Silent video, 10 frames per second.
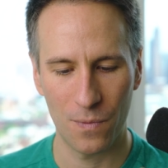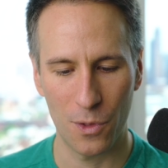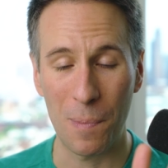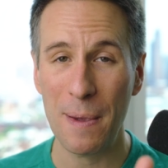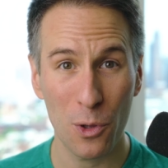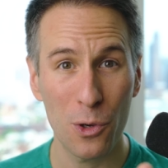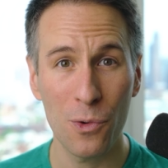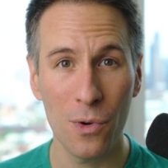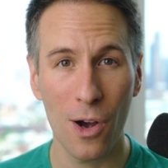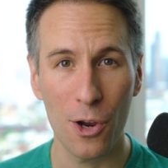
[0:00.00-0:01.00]
The people
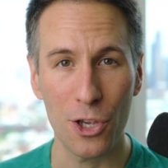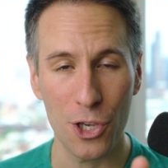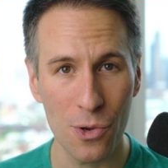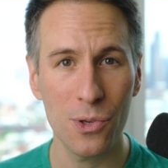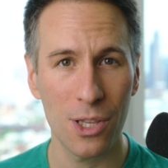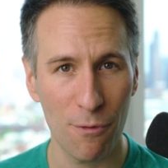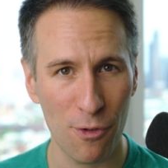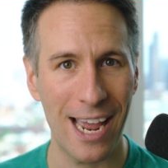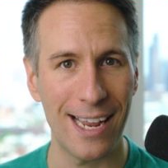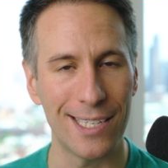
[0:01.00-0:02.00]
who use the
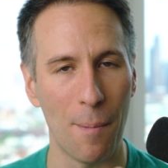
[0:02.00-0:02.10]
phrase